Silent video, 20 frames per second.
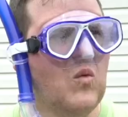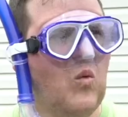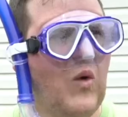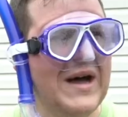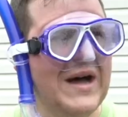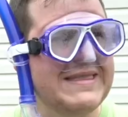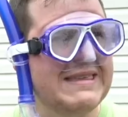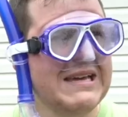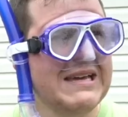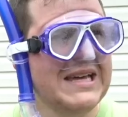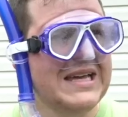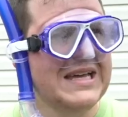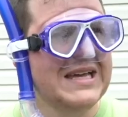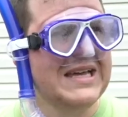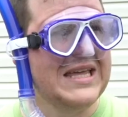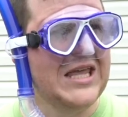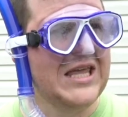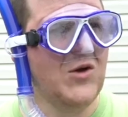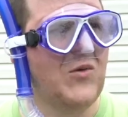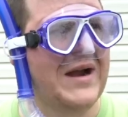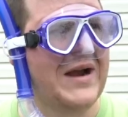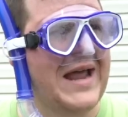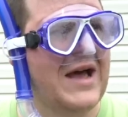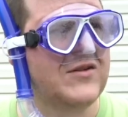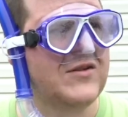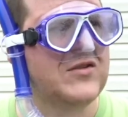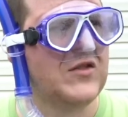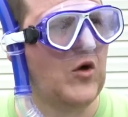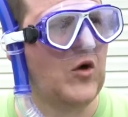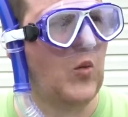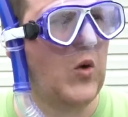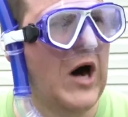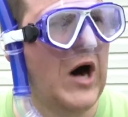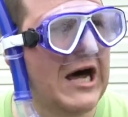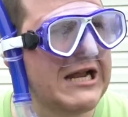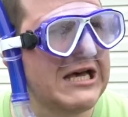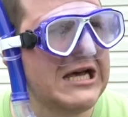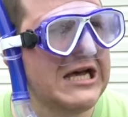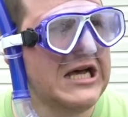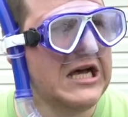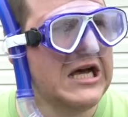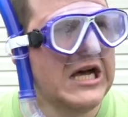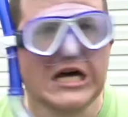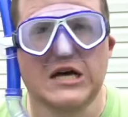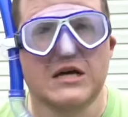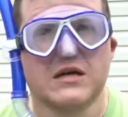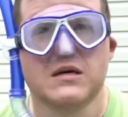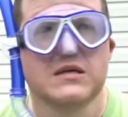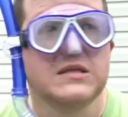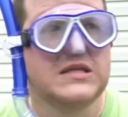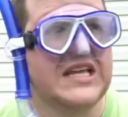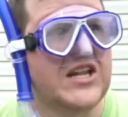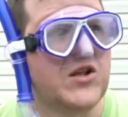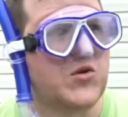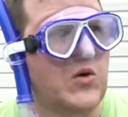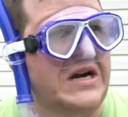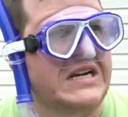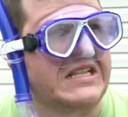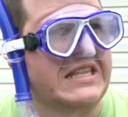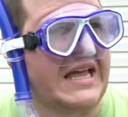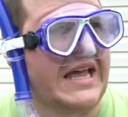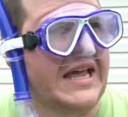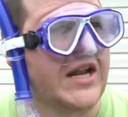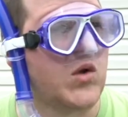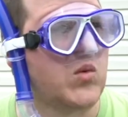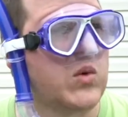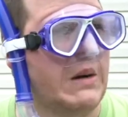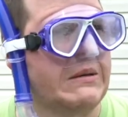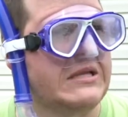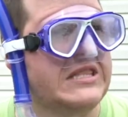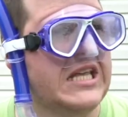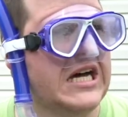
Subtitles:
What? He went out into the water? Did he run into any rubber